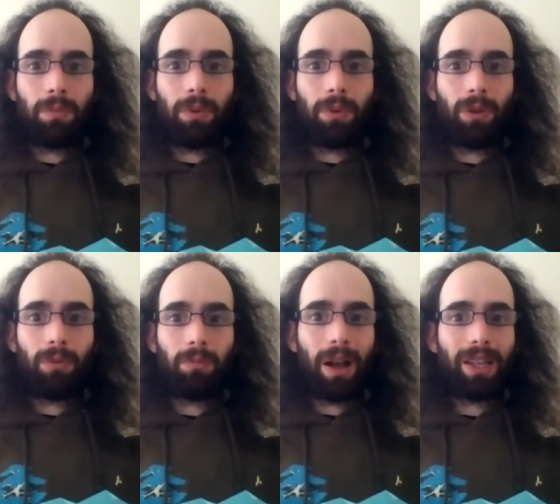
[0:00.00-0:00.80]

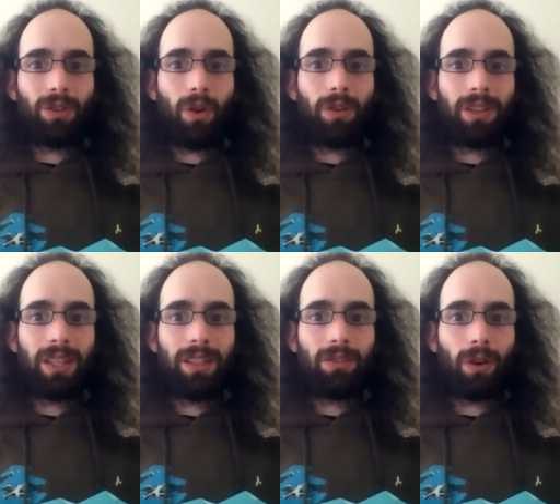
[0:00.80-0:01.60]
people might not
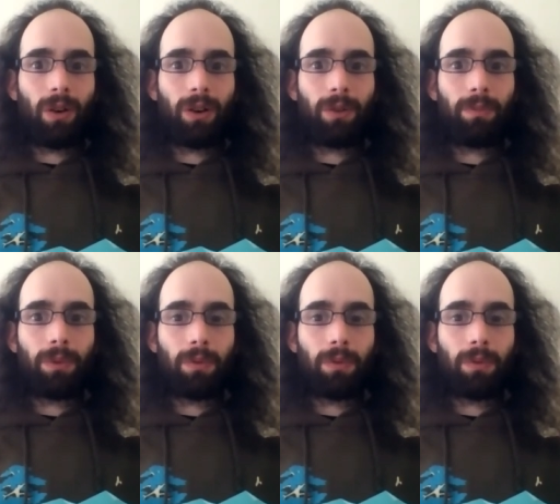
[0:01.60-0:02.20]
need or